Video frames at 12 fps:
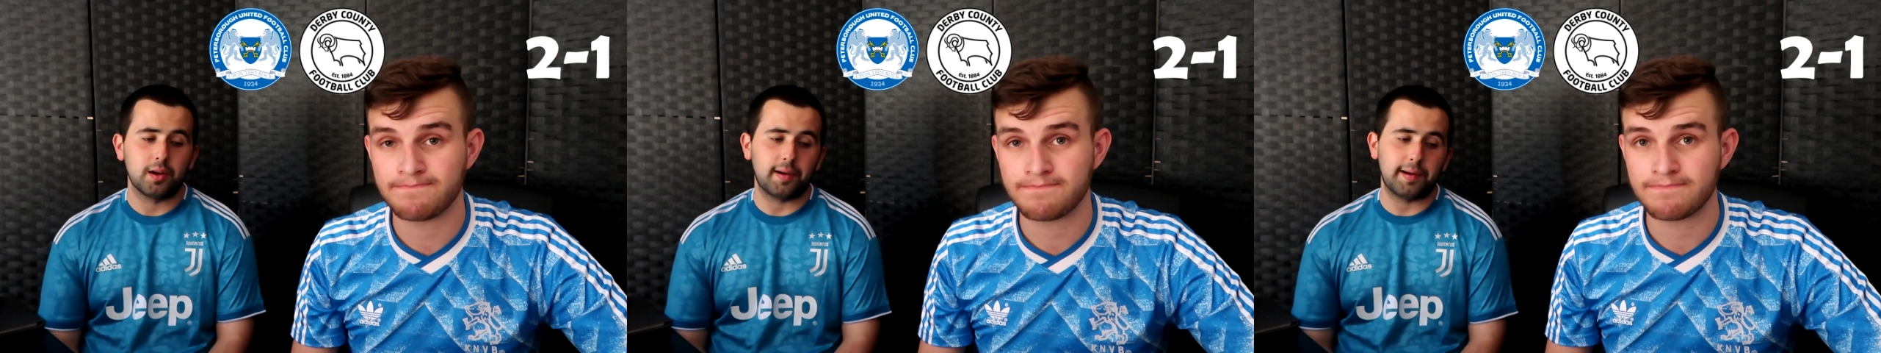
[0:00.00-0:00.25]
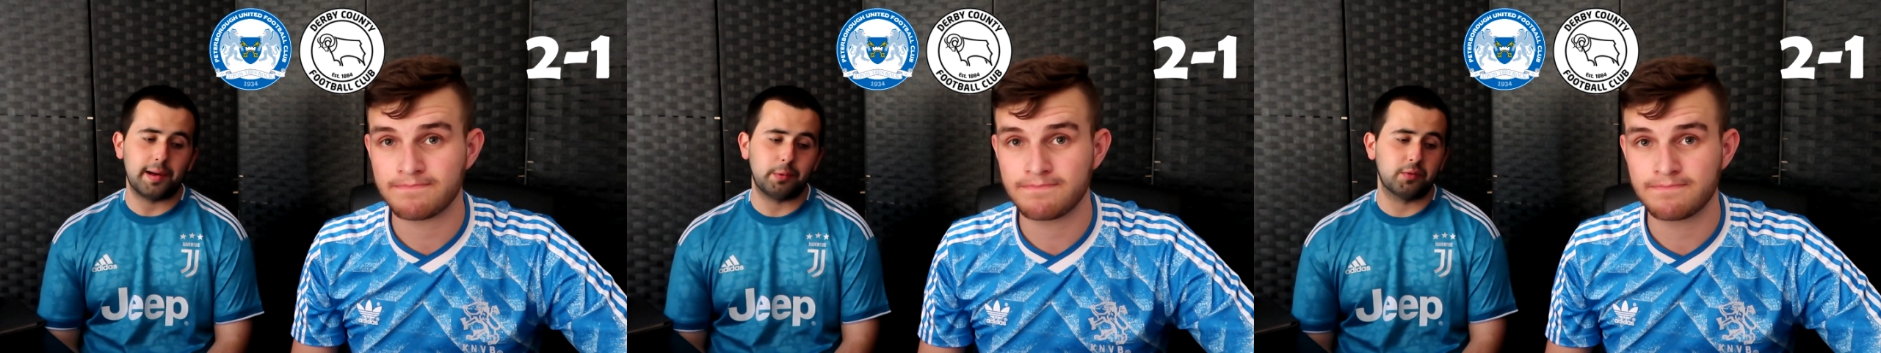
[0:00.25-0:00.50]

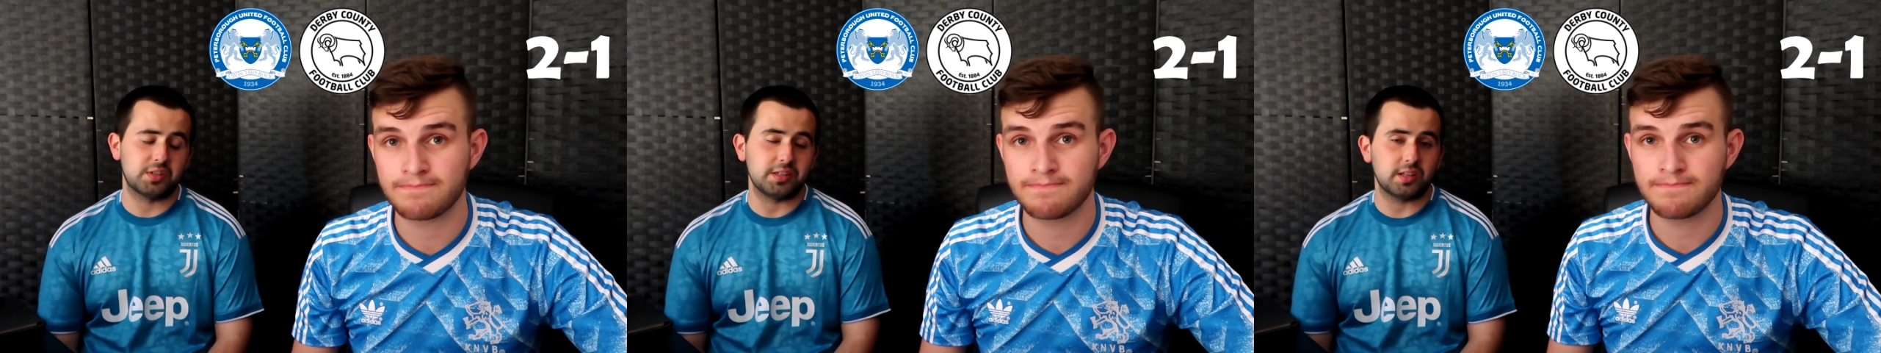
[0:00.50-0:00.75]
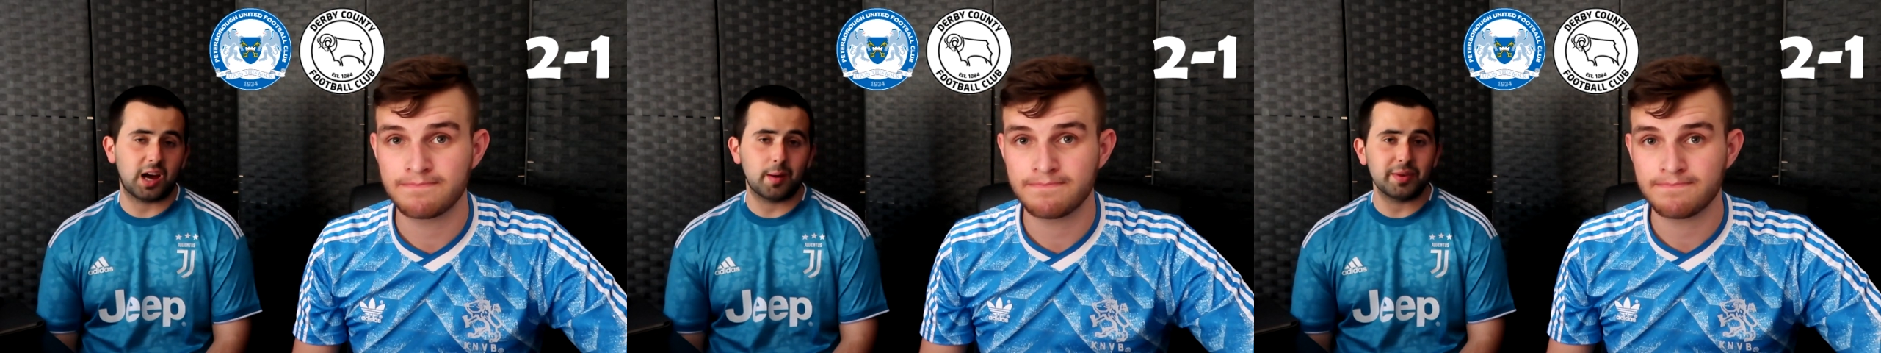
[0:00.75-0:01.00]
Speaker 1: Um, obviously
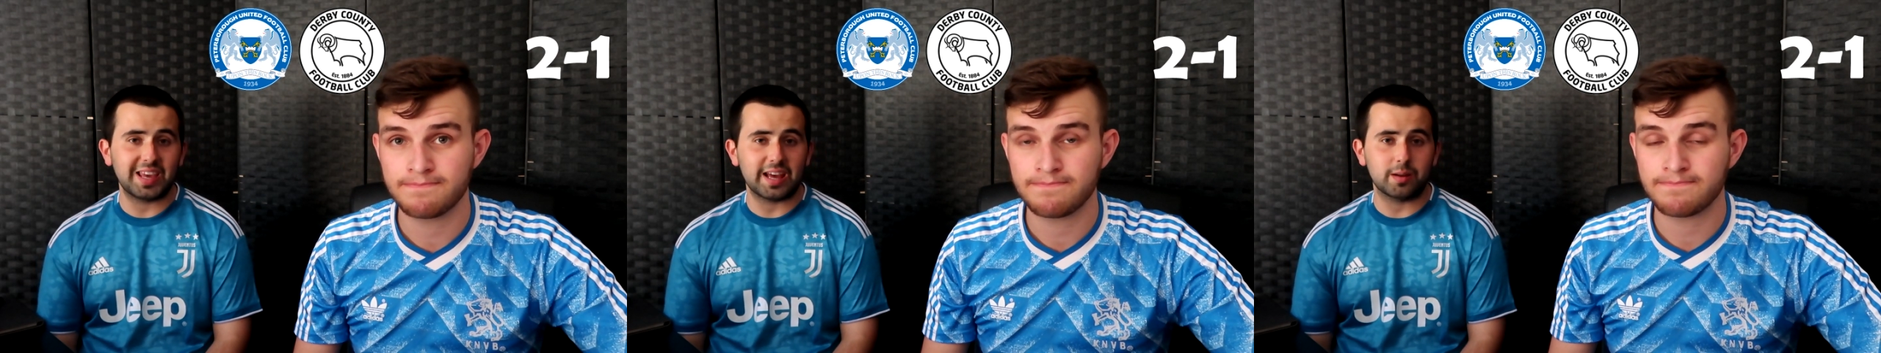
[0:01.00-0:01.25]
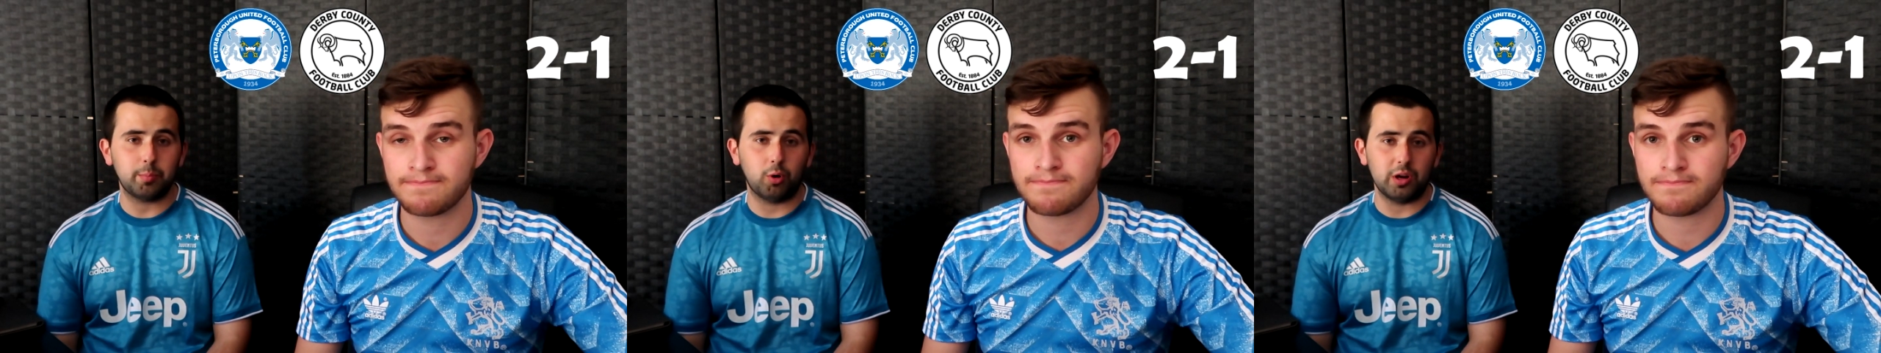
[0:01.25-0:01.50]
Derby getting a
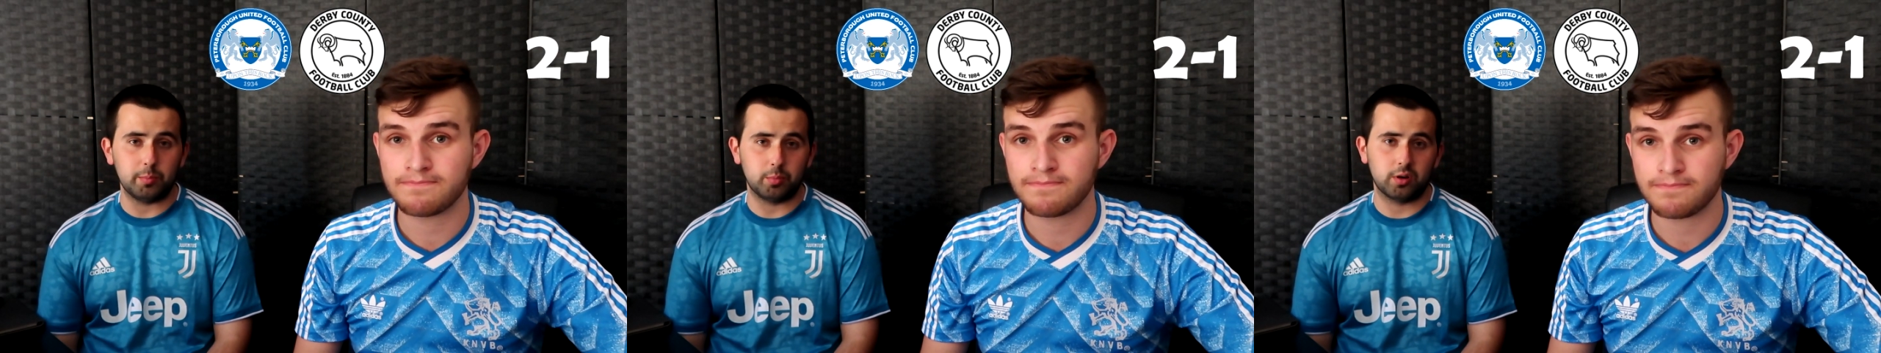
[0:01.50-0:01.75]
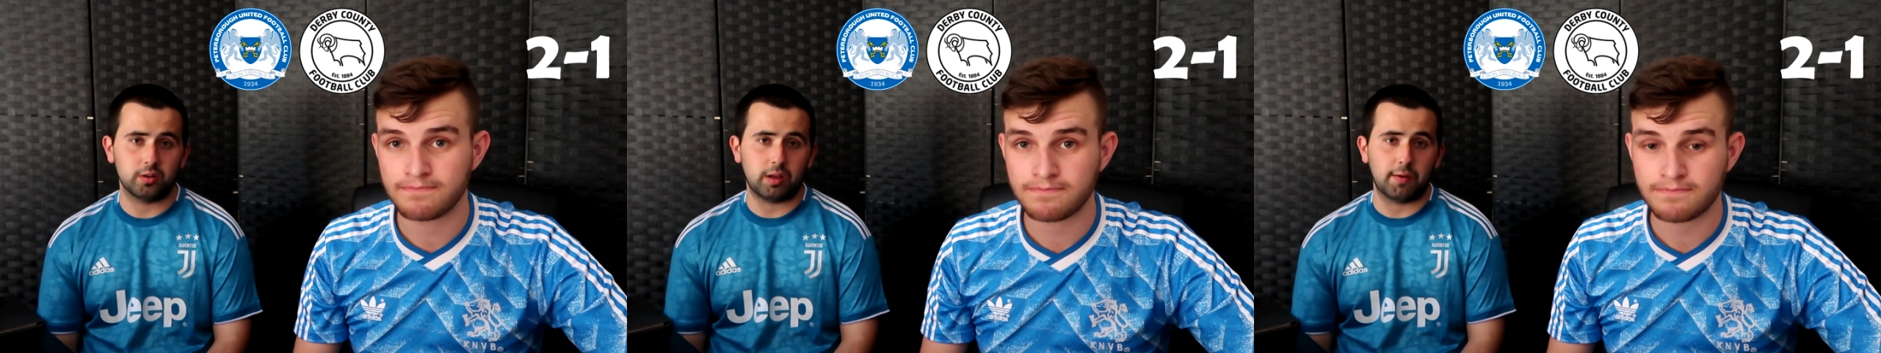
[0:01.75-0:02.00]
point,
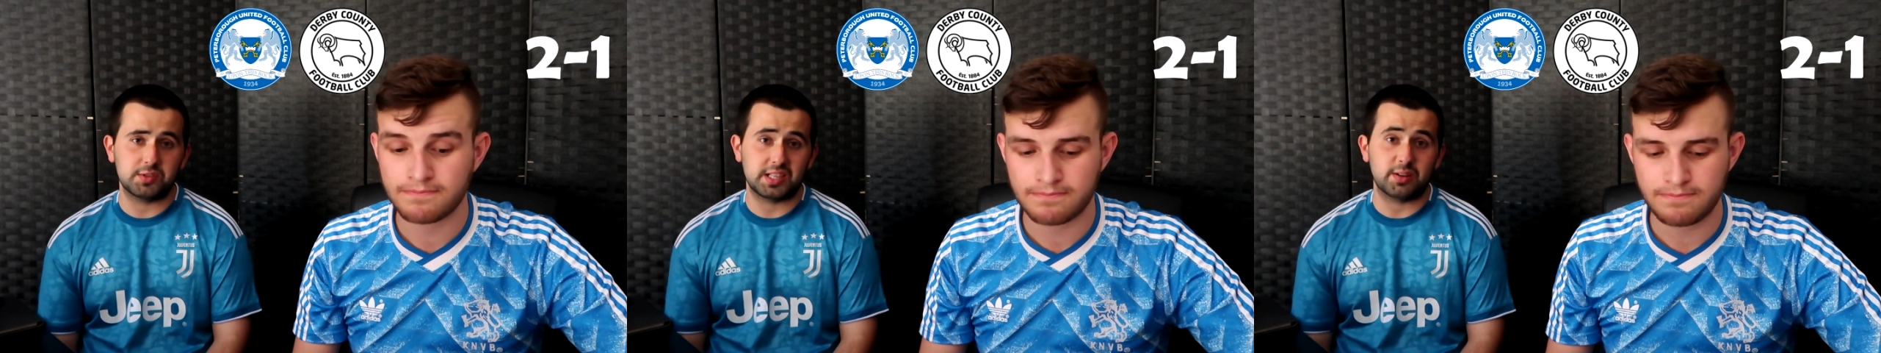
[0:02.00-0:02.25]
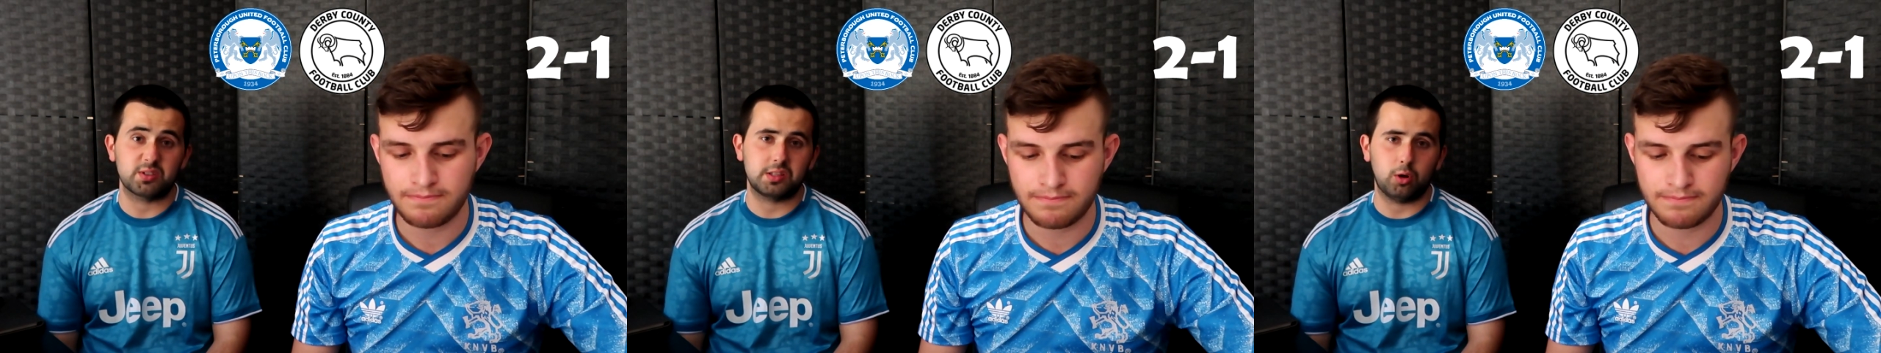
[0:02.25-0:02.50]
but obviously there are
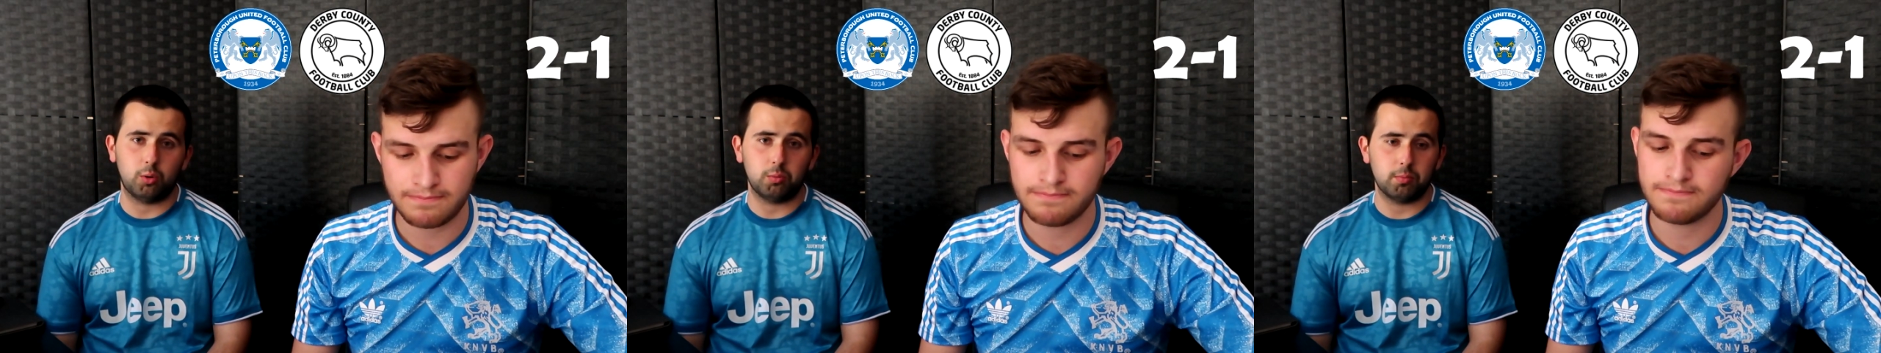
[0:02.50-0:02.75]
still